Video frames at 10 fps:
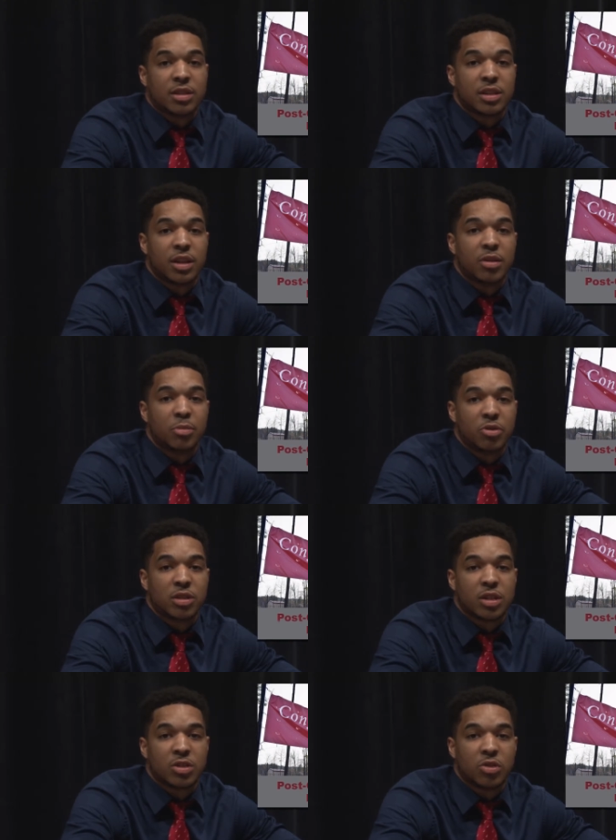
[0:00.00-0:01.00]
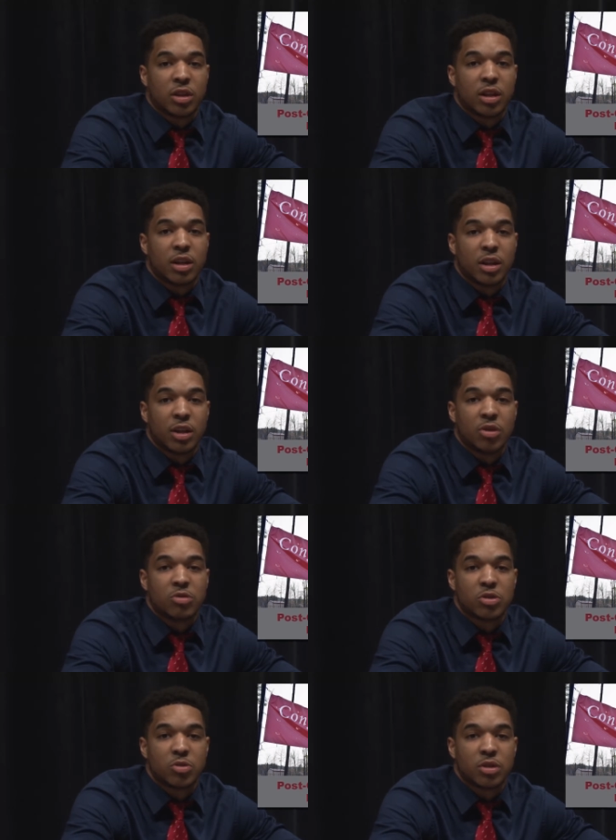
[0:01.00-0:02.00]
Senior music student Leo
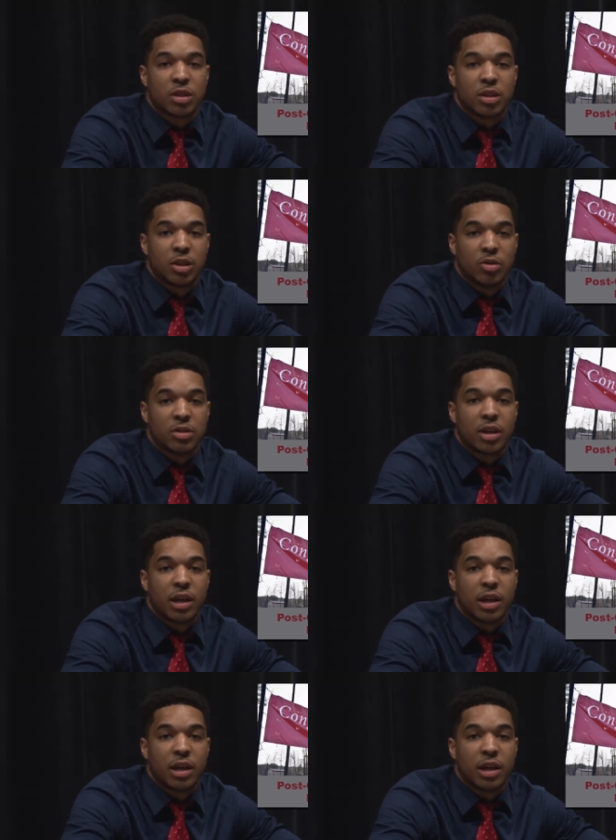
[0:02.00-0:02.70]
Souza notes,